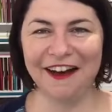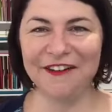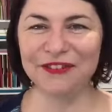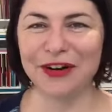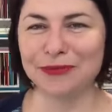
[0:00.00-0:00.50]

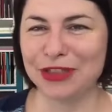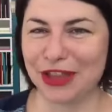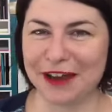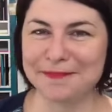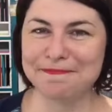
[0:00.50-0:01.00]
I'll run with
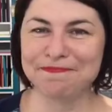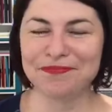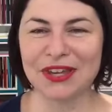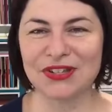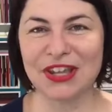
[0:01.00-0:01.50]
that.
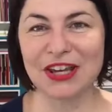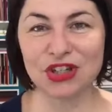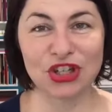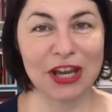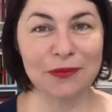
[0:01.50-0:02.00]
So that
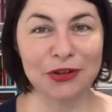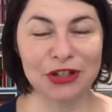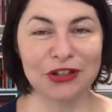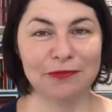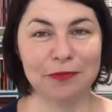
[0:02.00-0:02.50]
Share What
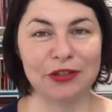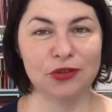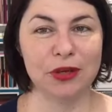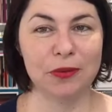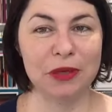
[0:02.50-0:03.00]
You Love
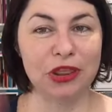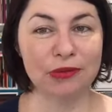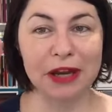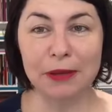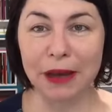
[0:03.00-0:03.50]
bundle, there'll be
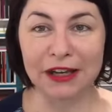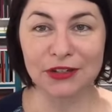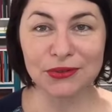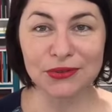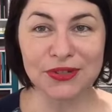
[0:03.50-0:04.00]
three
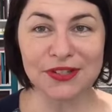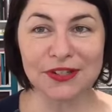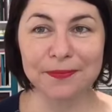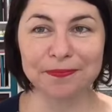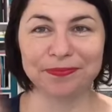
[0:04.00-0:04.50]

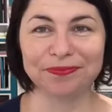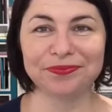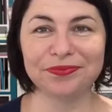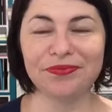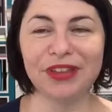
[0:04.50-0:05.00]
bundles
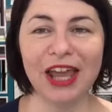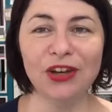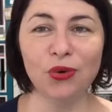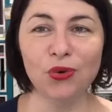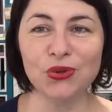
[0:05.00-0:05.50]

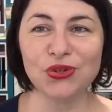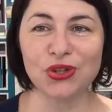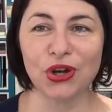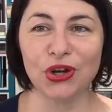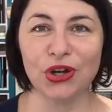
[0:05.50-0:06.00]
and
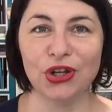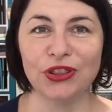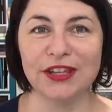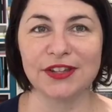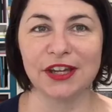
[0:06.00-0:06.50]
also,
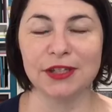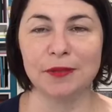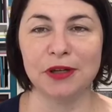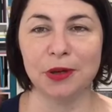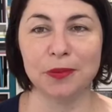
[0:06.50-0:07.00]
there's going
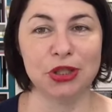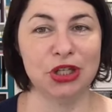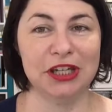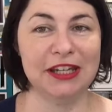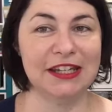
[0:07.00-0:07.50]
to be an
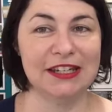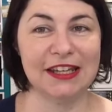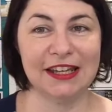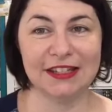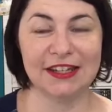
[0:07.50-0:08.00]
opportunity
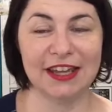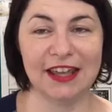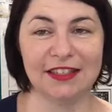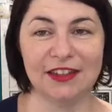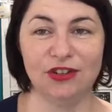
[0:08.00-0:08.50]
to,
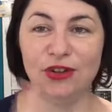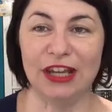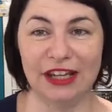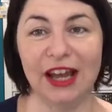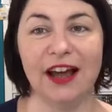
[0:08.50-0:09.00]
get the new
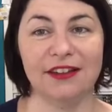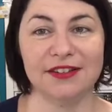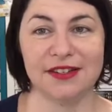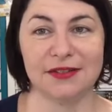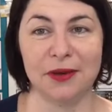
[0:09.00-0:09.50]
in
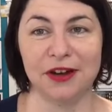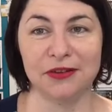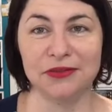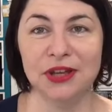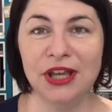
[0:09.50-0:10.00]
colors as
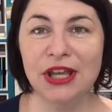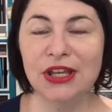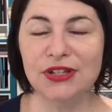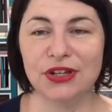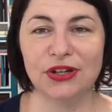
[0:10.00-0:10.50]
well.
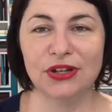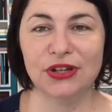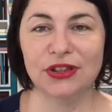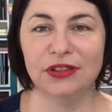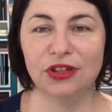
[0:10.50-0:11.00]
So
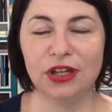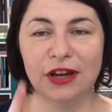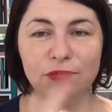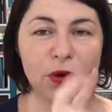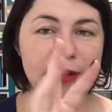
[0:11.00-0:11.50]
you can
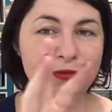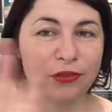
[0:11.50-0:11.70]
have one of